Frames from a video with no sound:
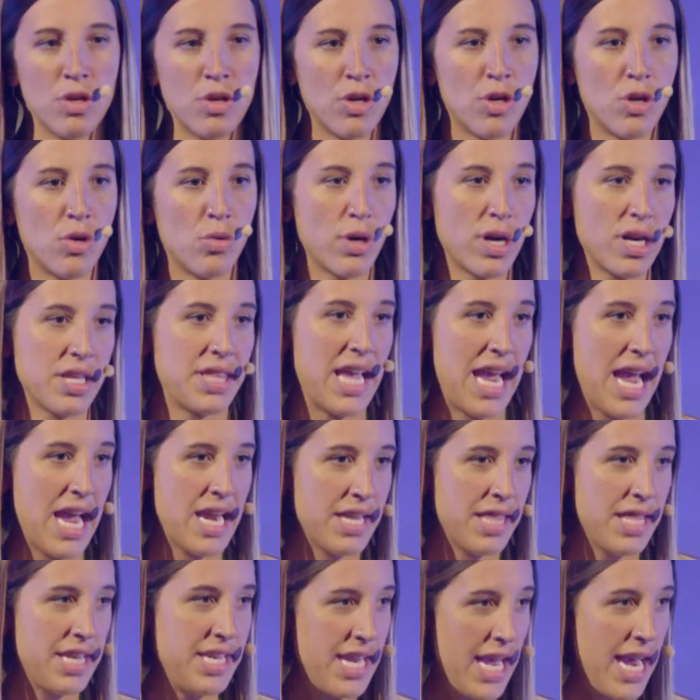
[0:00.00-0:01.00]
where at the end
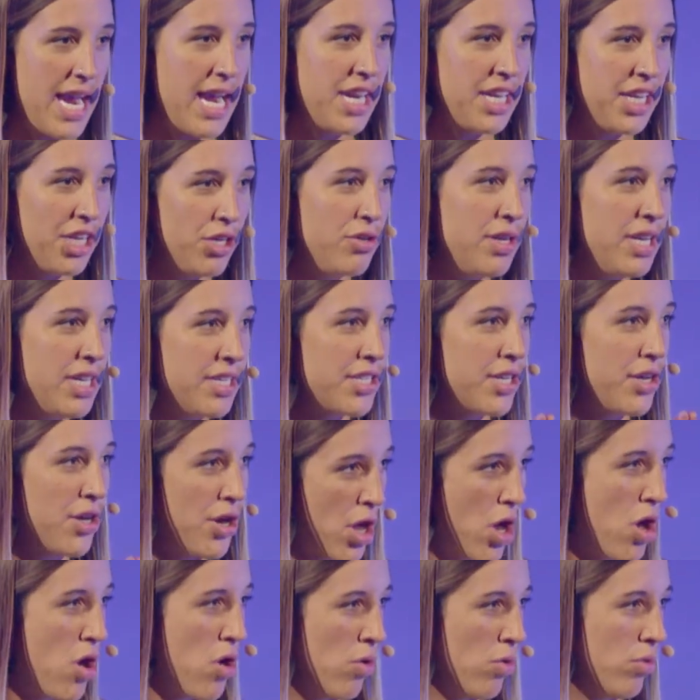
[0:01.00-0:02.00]
of the day, you need to
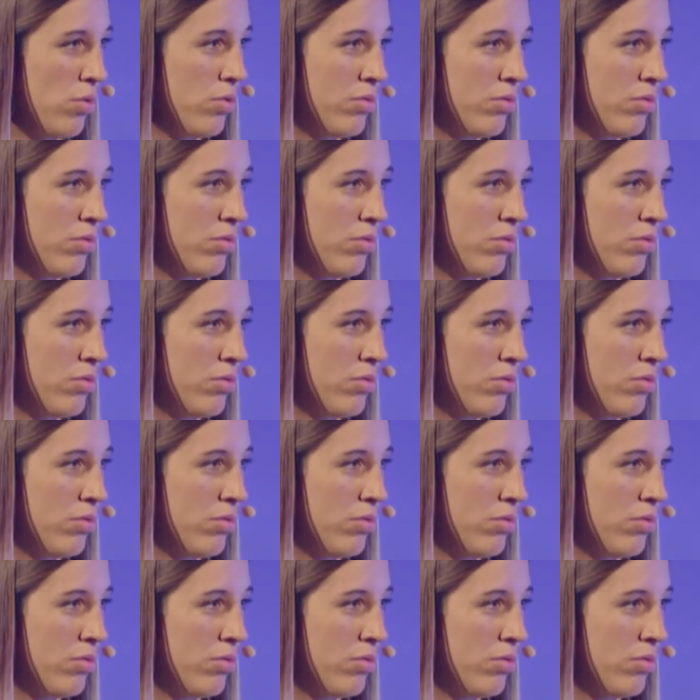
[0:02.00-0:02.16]
know